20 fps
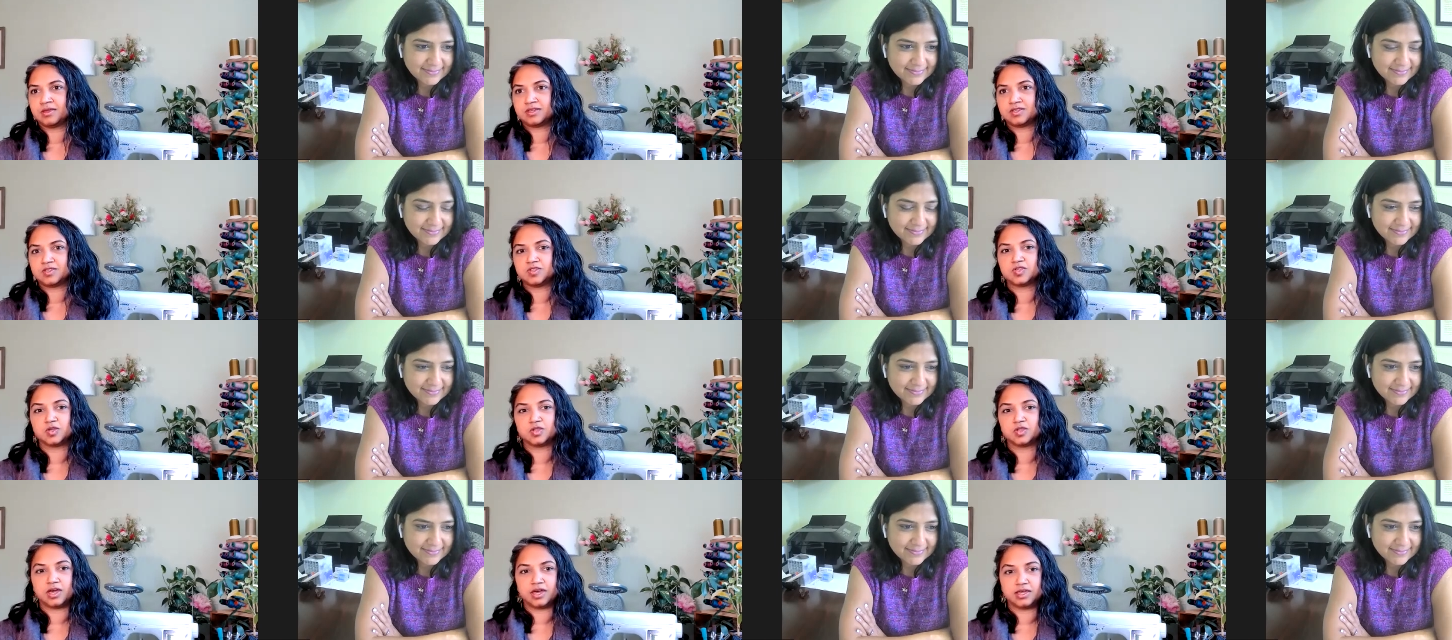
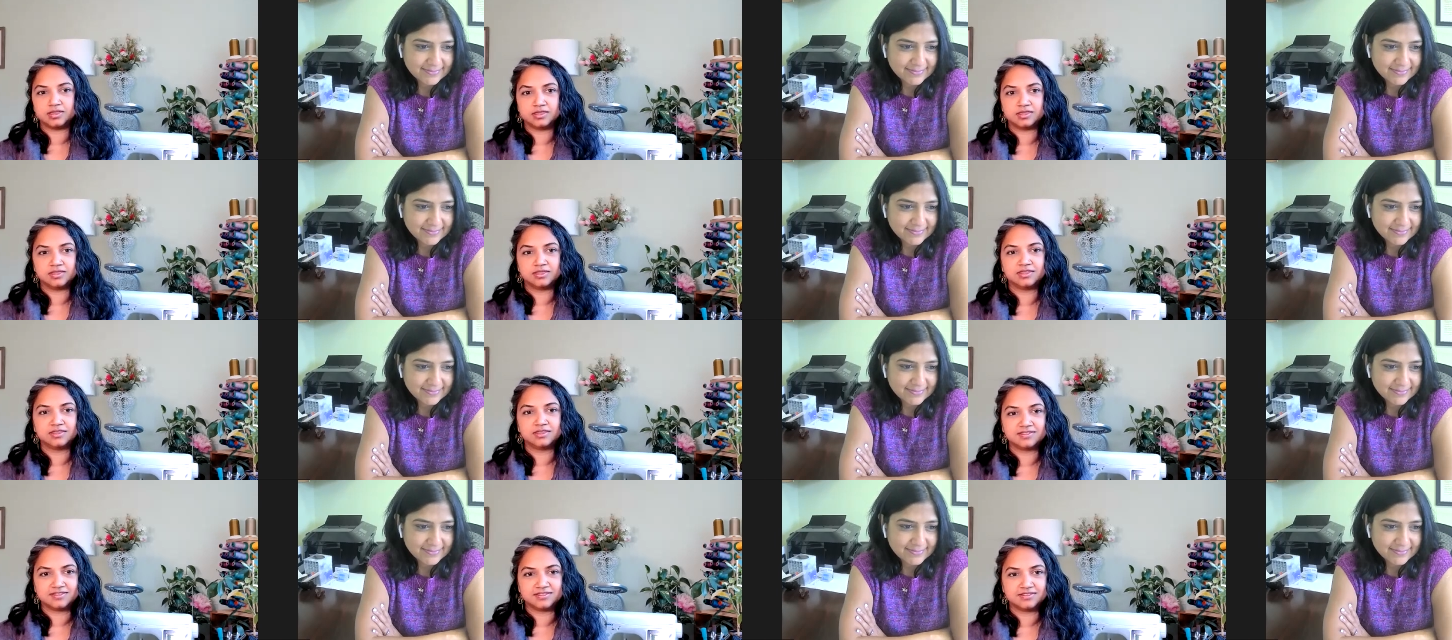Speaker 1: So that's
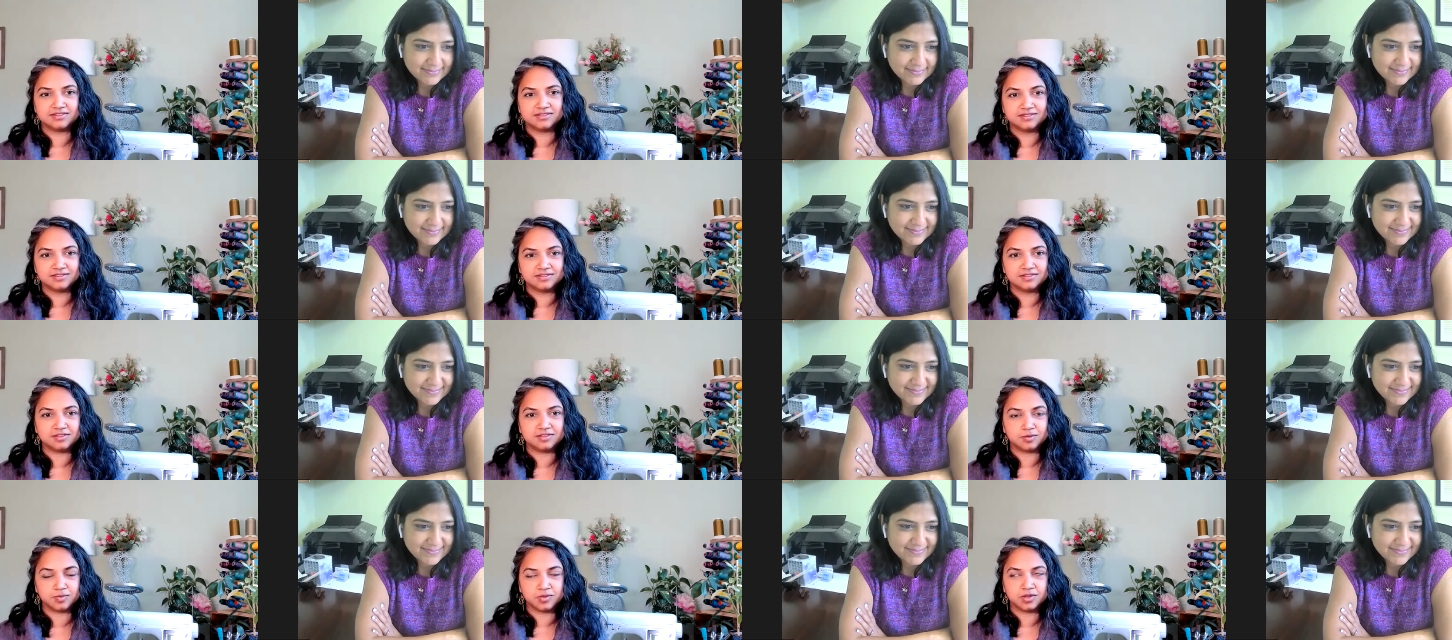
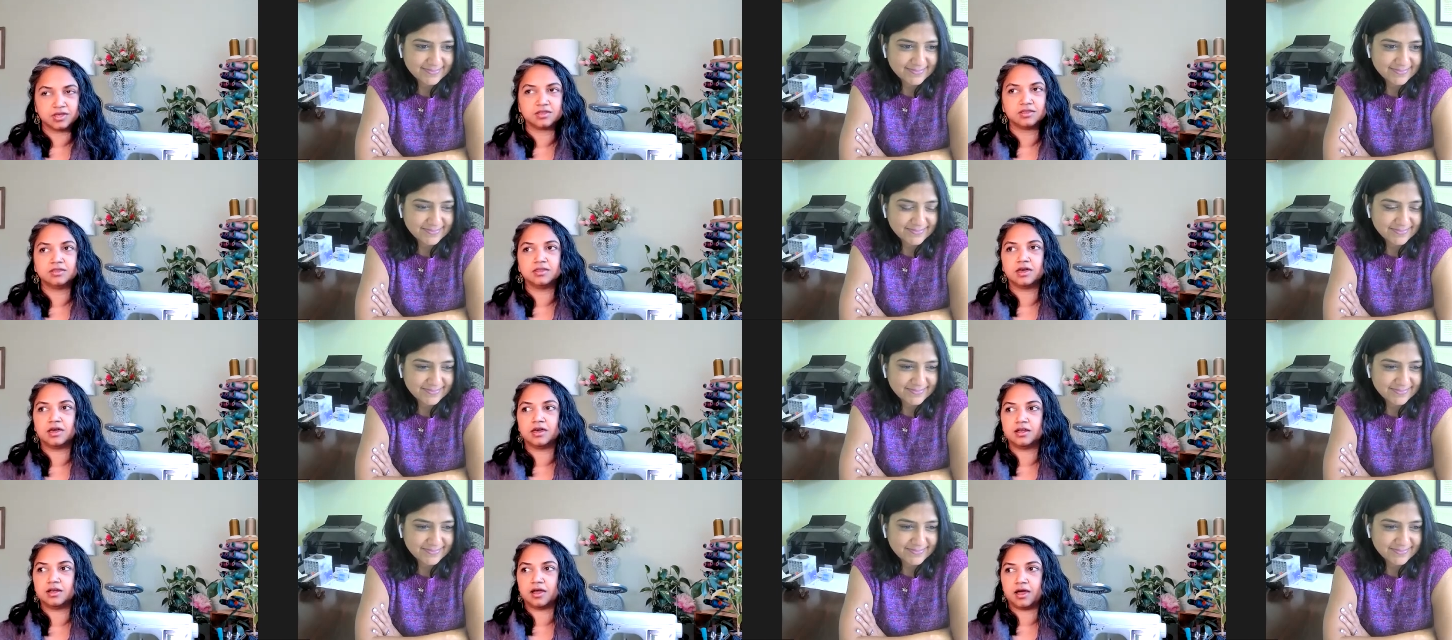something
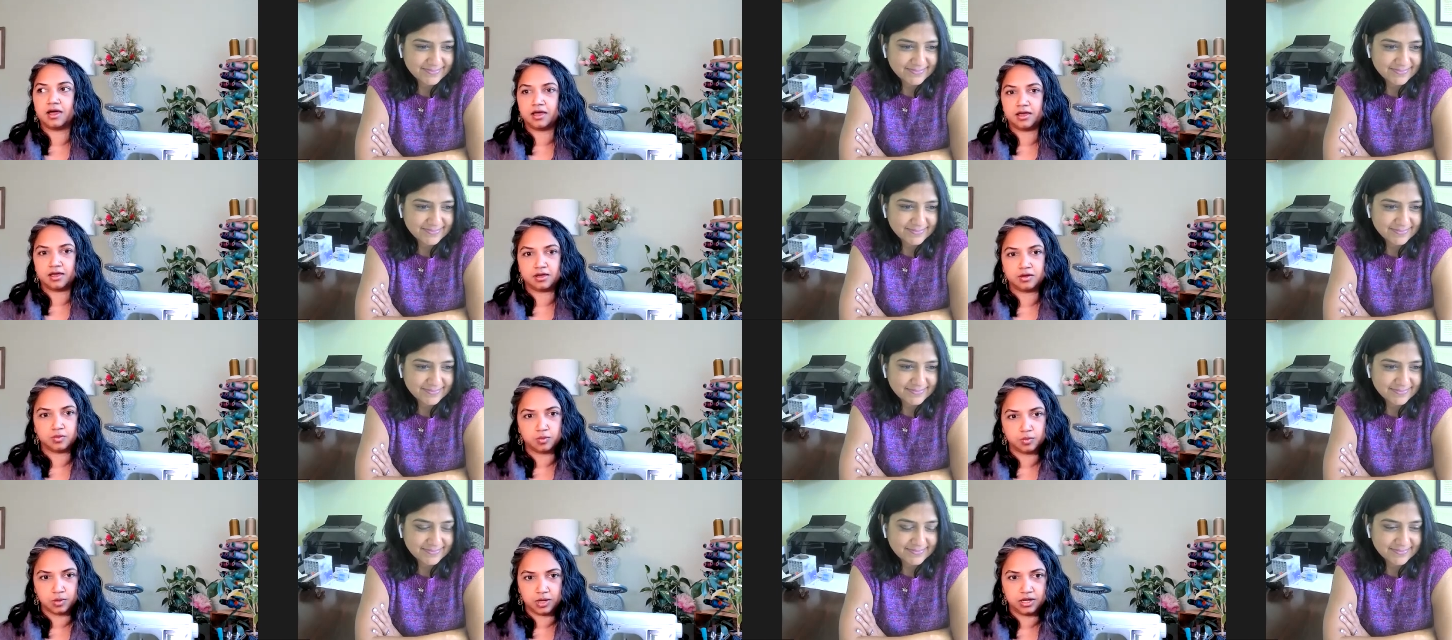that I
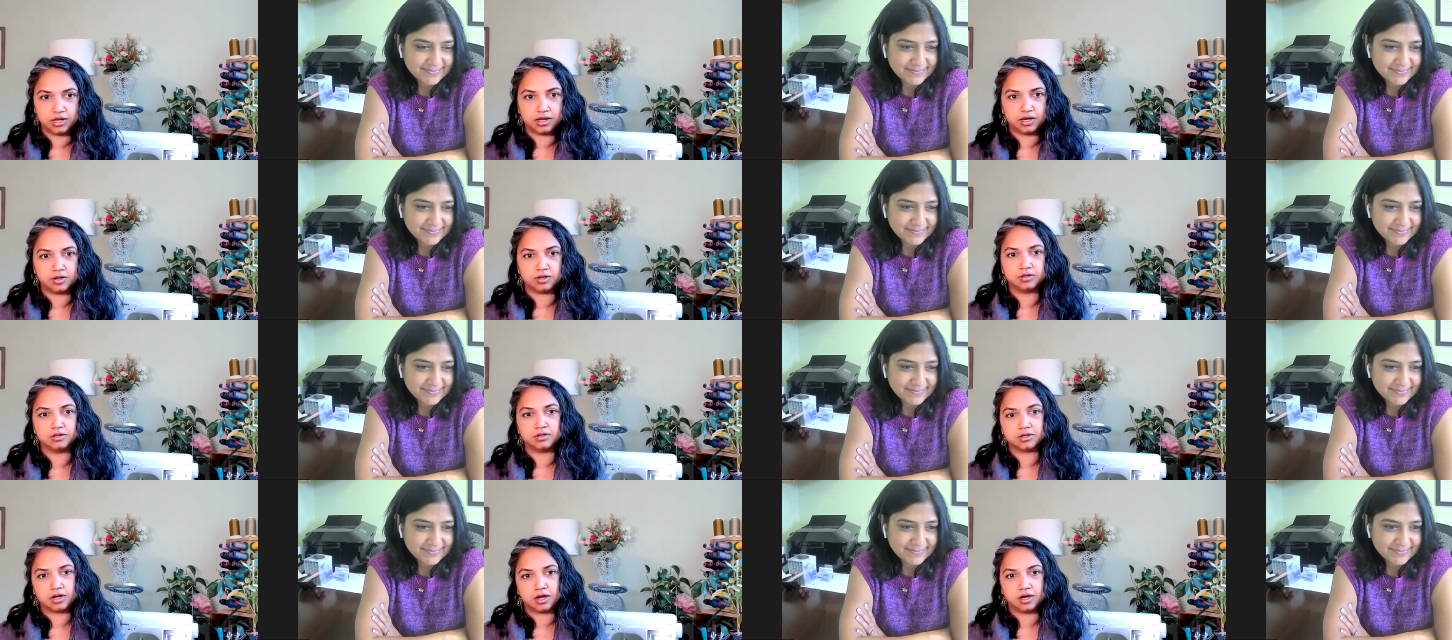went out
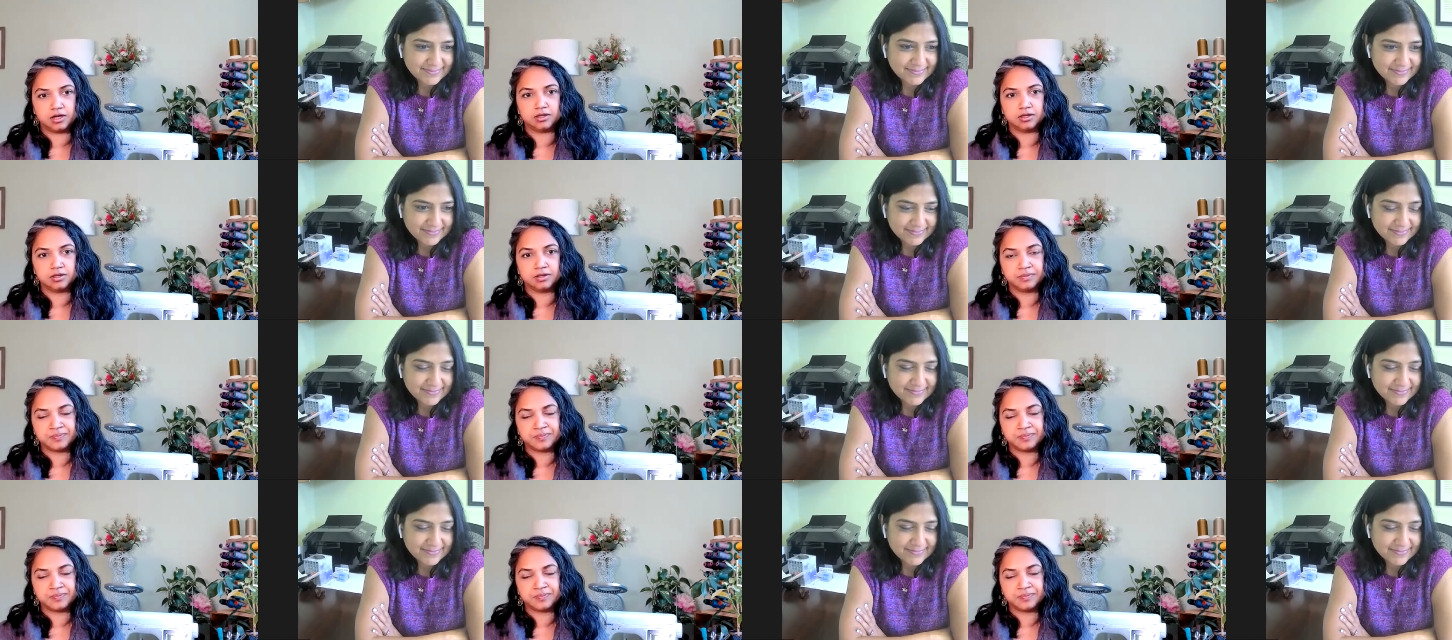and got